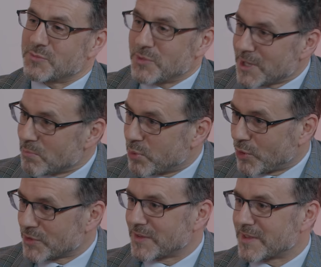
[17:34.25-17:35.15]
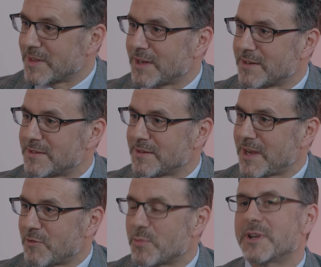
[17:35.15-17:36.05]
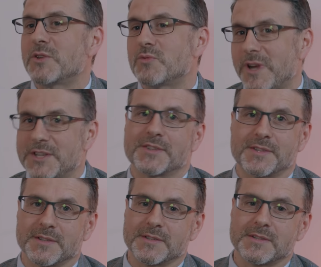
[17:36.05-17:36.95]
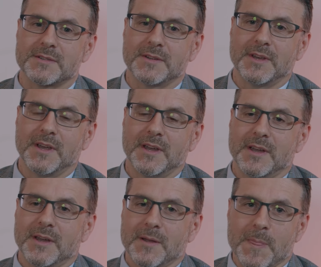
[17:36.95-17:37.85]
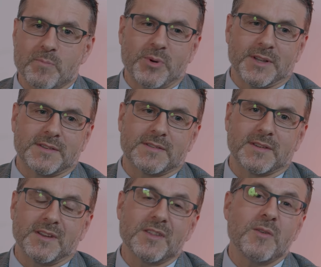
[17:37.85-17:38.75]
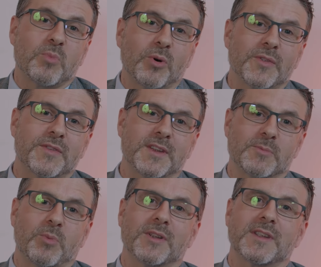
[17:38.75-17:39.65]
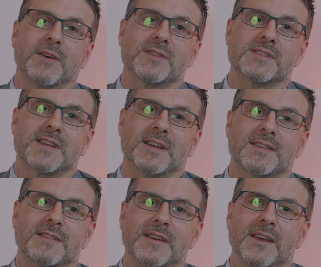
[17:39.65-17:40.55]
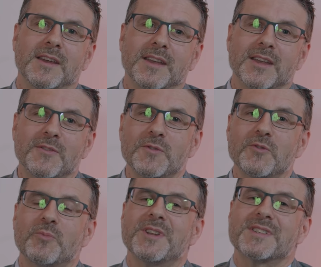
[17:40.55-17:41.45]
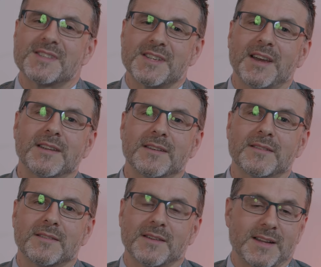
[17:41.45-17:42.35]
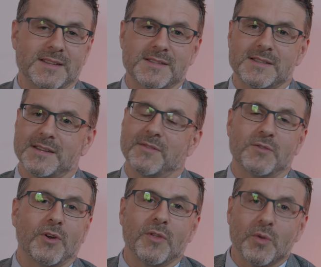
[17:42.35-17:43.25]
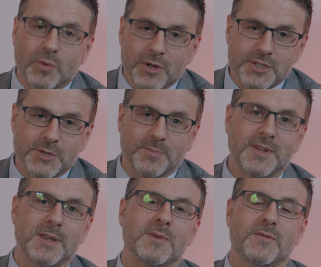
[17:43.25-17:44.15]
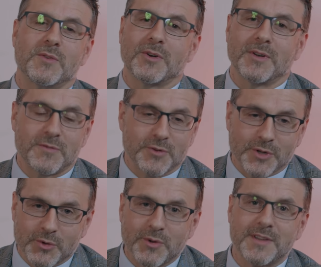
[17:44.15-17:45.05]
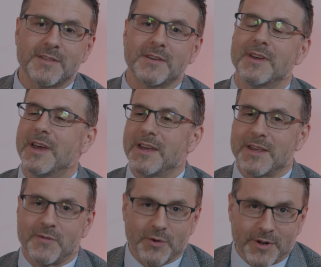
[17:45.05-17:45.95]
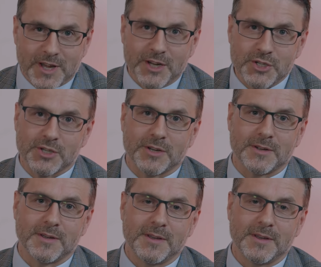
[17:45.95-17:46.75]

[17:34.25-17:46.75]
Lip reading: So it's important that everybody registers. But another important thing to point out is that if you've been assigned as, if you're on the worship team, if you're a greeter, if you're an usher,